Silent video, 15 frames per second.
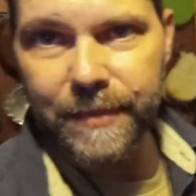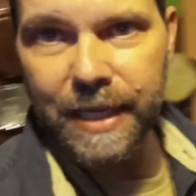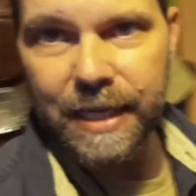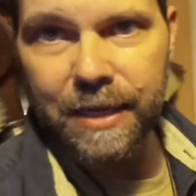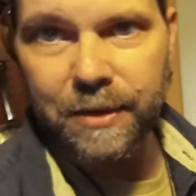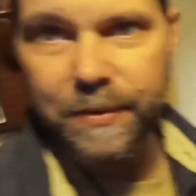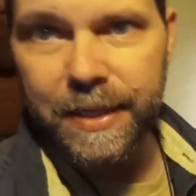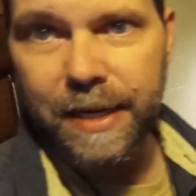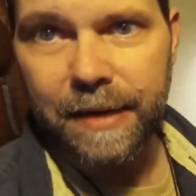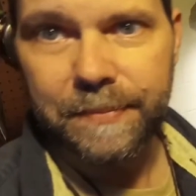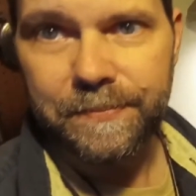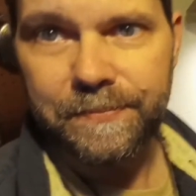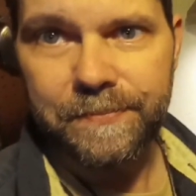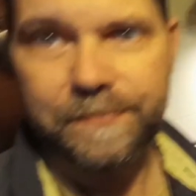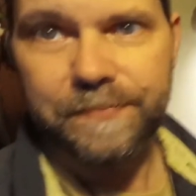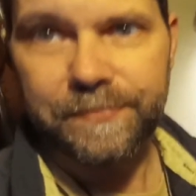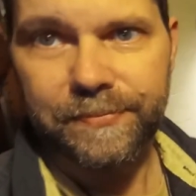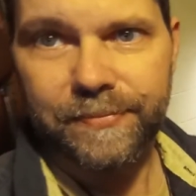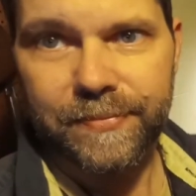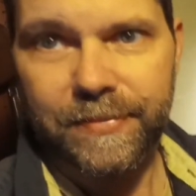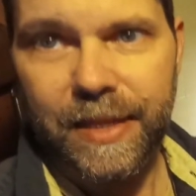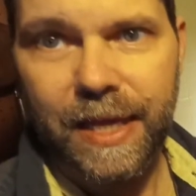yeah, we are.
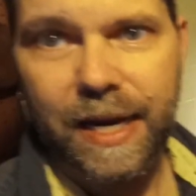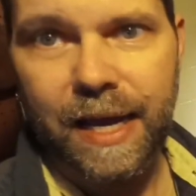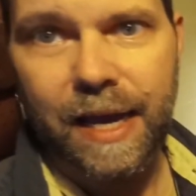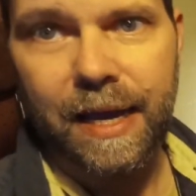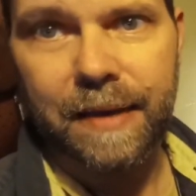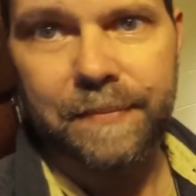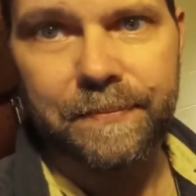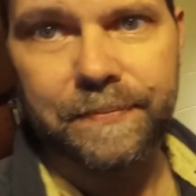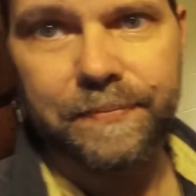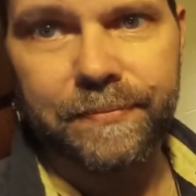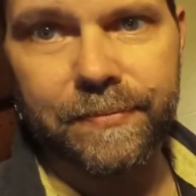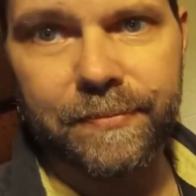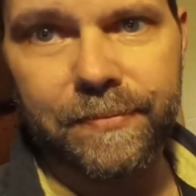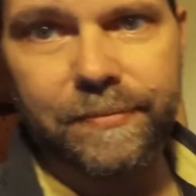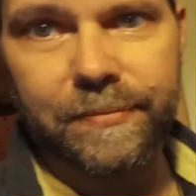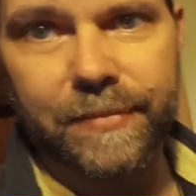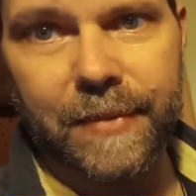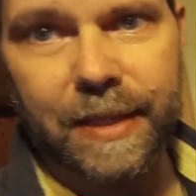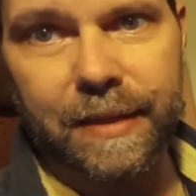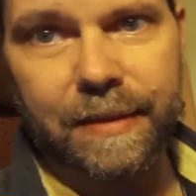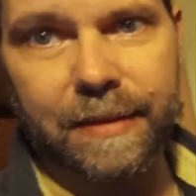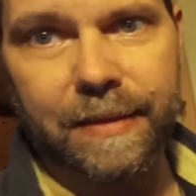Ta-da!
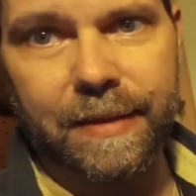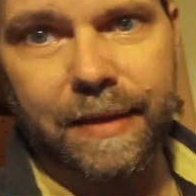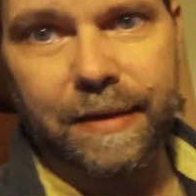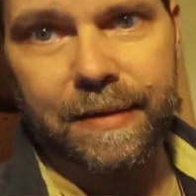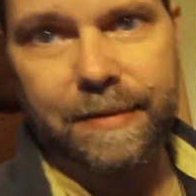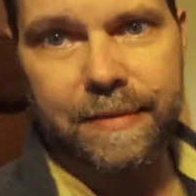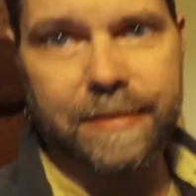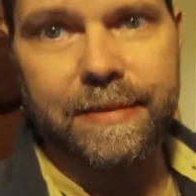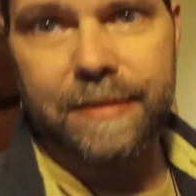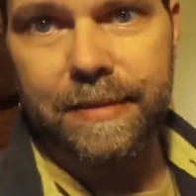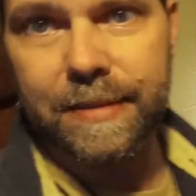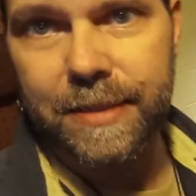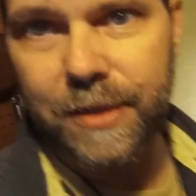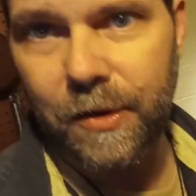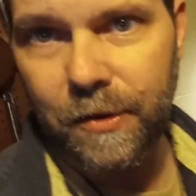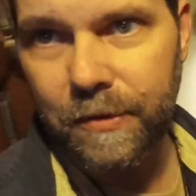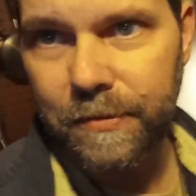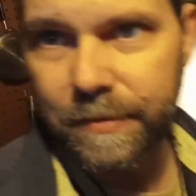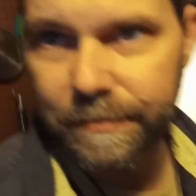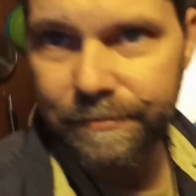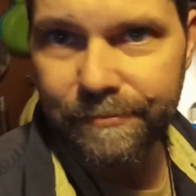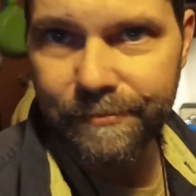There's the stove.